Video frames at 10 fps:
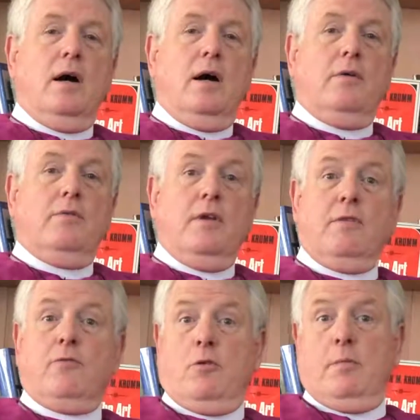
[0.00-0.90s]
of their
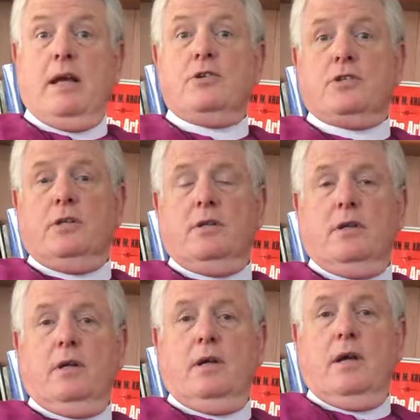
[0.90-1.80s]
formation
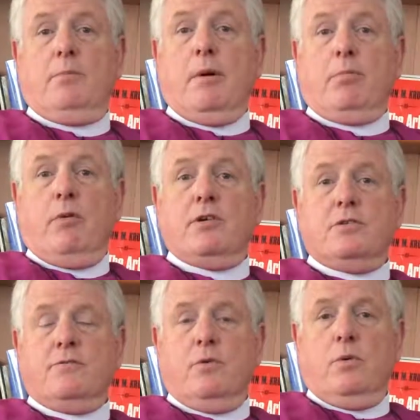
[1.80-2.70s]
and
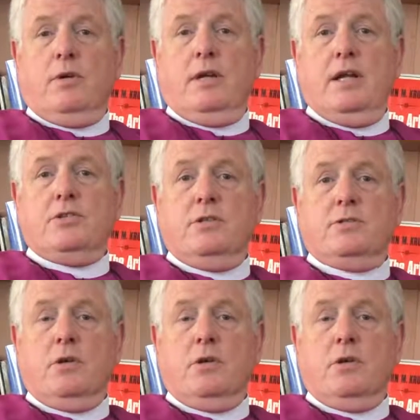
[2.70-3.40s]
preparation for ordination.